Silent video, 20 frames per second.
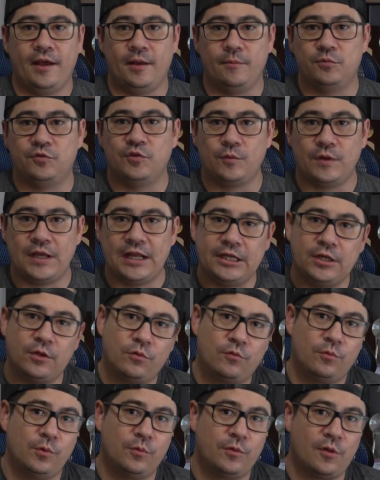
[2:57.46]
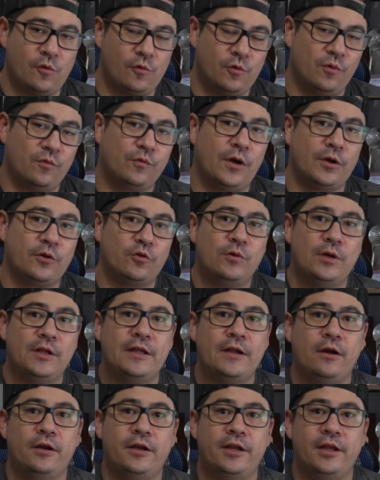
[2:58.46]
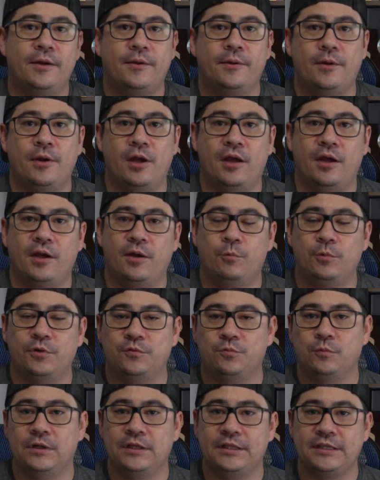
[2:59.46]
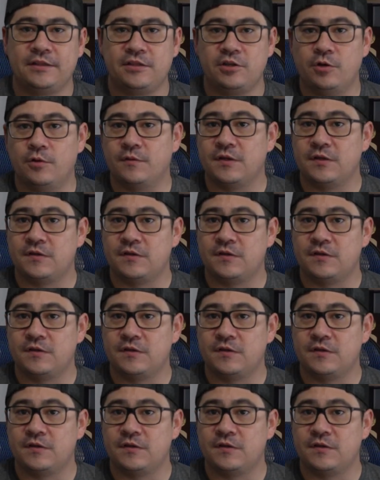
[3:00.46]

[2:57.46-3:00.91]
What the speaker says: So getting it through the little front grille area was really, the